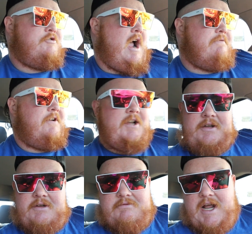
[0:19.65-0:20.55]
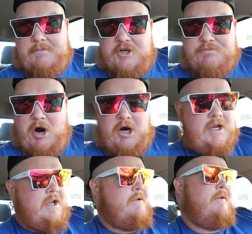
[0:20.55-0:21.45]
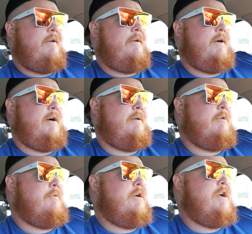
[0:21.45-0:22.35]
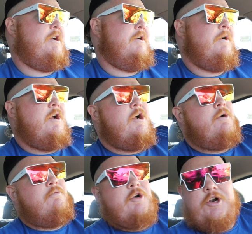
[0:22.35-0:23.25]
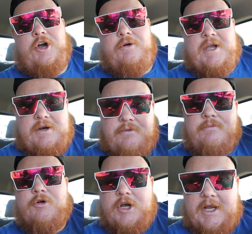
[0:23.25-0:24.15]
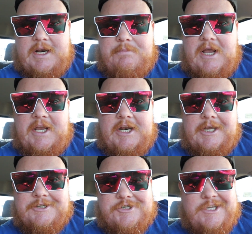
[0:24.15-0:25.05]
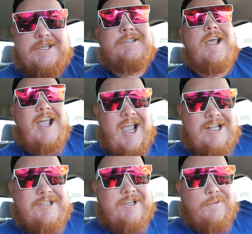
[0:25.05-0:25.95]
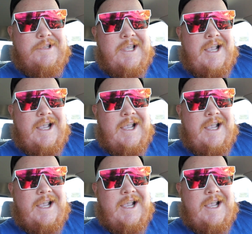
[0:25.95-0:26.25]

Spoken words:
of traffic, not much parking, but we're here. We're gonna go in, we're gonna get a bacon, egg, and cheese and see what they